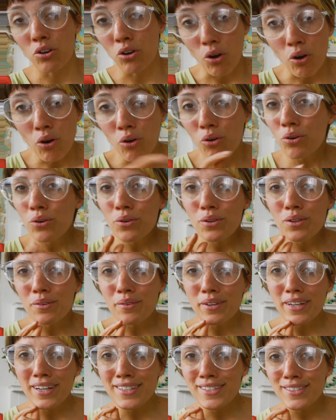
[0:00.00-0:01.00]
goal
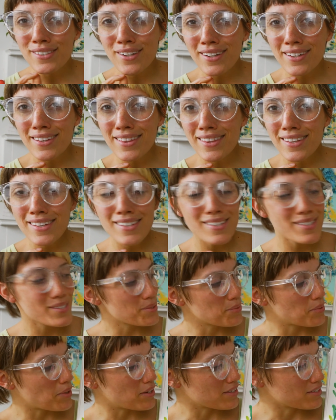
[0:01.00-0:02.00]
when I started this
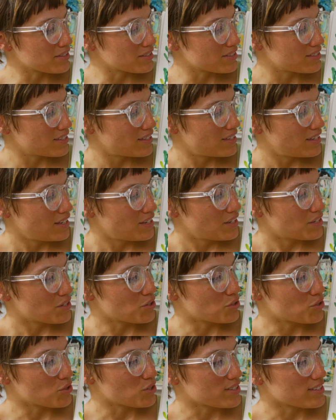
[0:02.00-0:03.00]
was
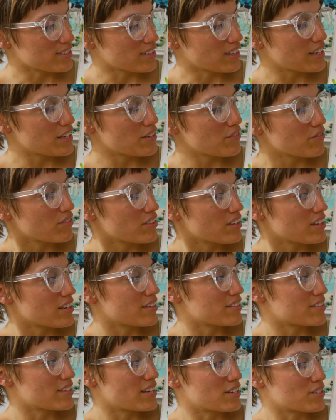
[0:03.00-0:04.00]
to just leave
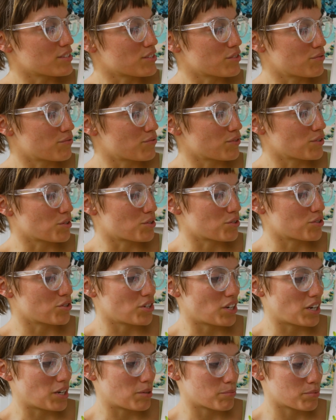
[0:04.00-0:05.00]
these as the first
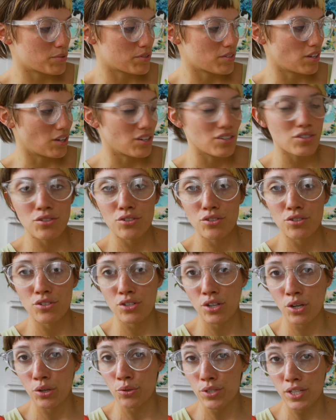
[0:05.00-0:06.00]
shapes.
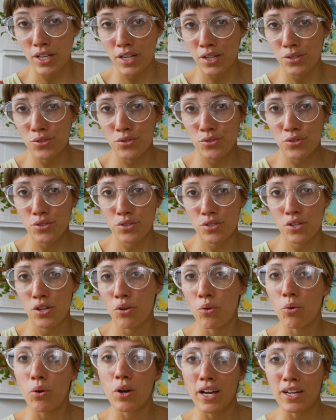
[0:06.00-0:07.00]
No texture,
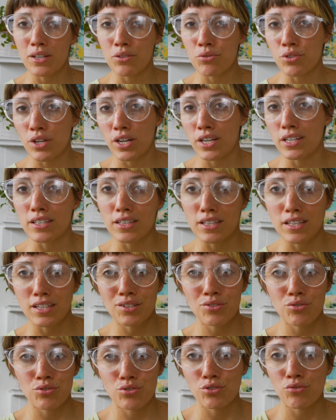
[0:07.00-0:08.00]
no extra
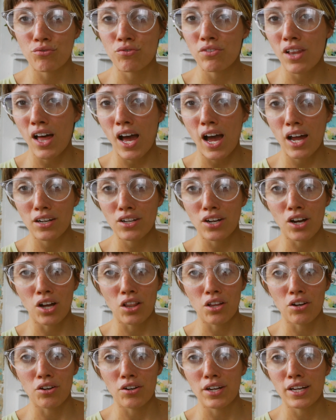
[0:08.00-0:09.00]
anything, just a flat
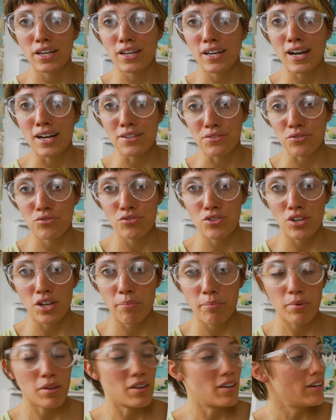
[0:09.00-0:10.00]
color as a
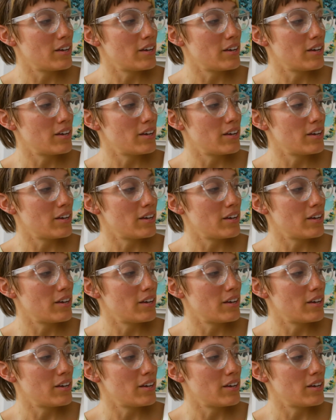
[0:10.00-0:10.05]
shape